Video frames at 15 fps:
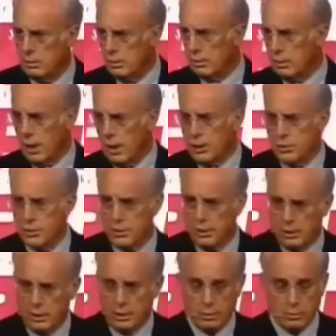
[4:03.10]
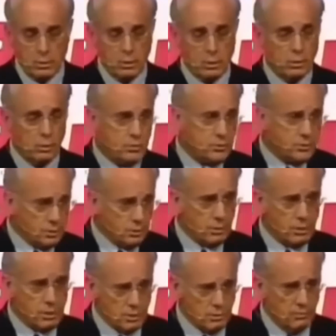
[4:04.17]
engaged in, and there were a whole
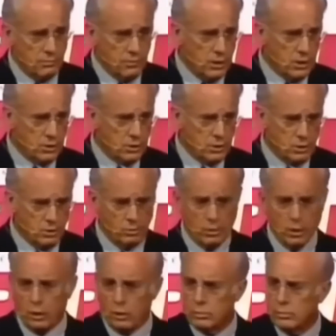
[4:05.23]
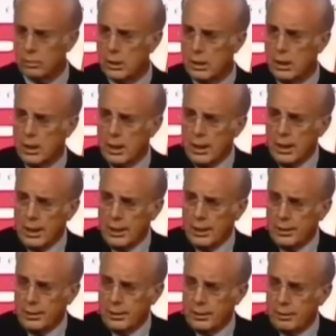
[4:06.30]
series of feasts, as you know,
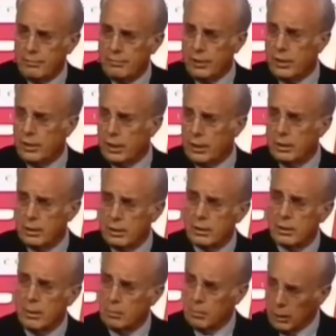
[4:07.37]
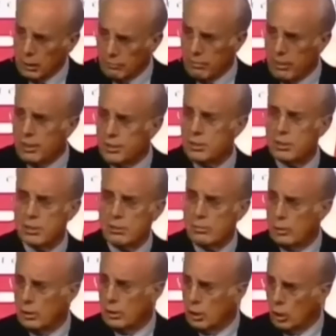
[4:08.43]
and funding temple events
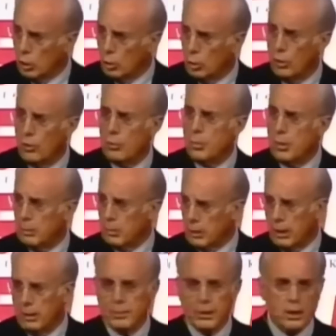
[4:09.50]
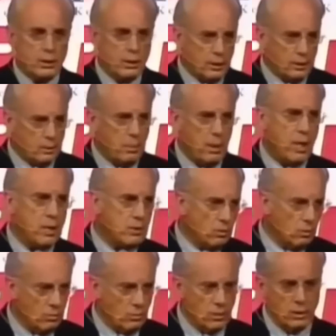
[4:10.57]
when the whole of the people came together, like the
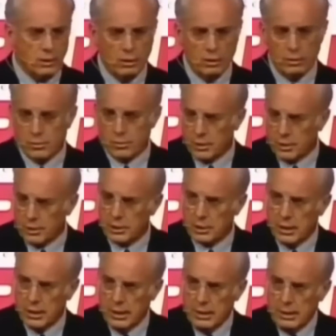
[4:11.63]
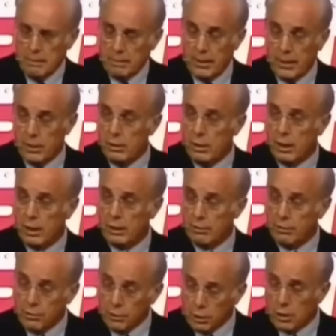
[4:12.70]
Passover and all those things. Then you had a
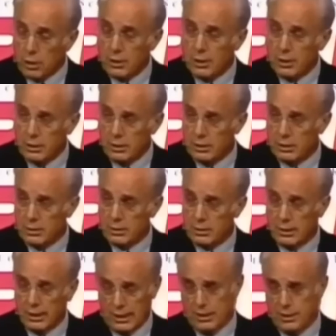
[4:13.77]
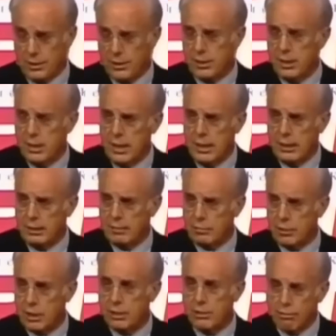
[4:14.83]
third tenth
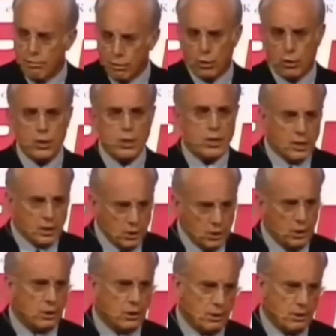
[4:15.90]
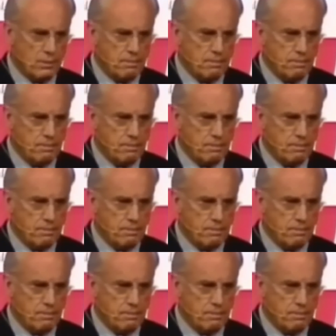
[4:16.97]
every third year,